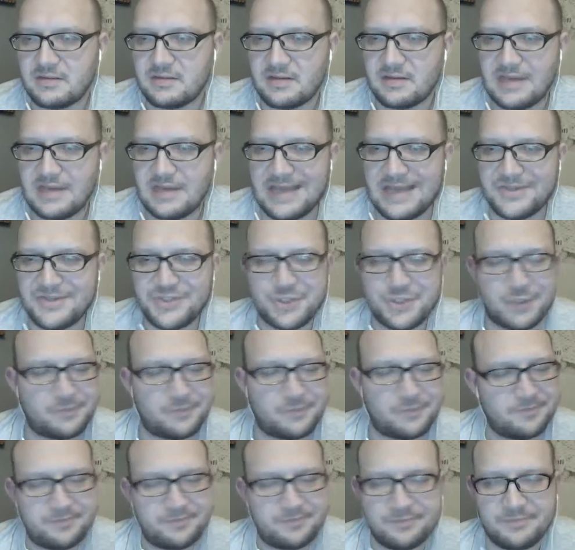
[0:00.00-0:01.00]
as
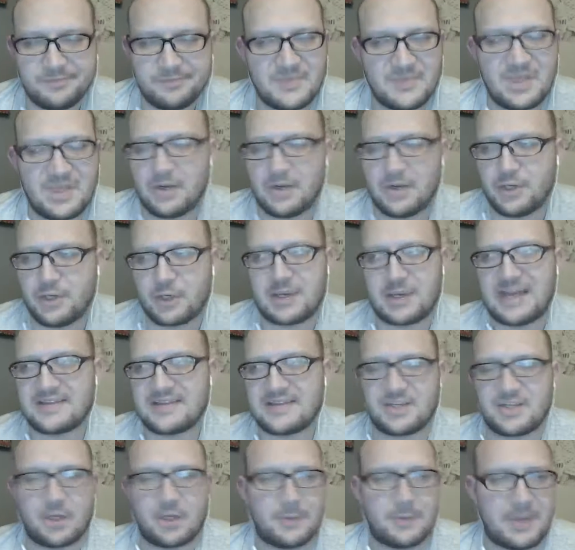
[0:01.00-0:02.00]
you're
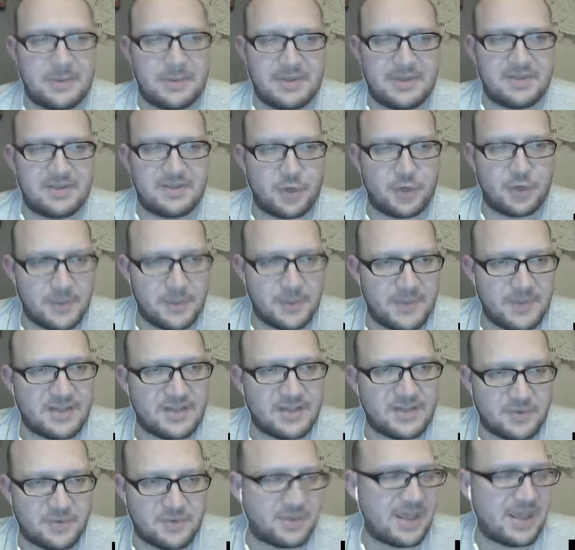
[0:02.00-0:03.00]
guessing you're maybe 30 minutes
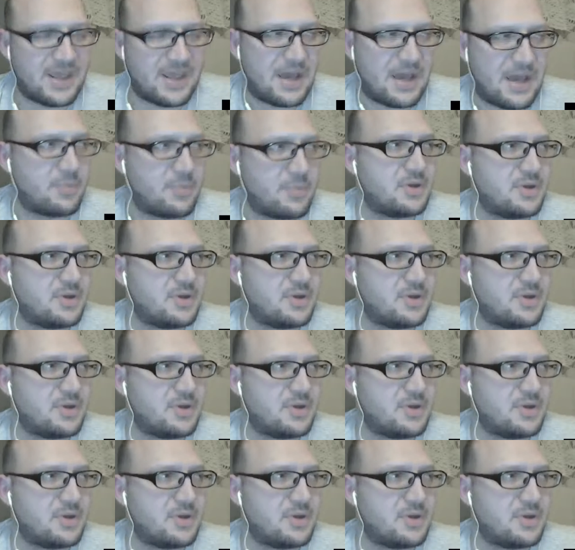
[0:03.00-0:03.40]
from camp,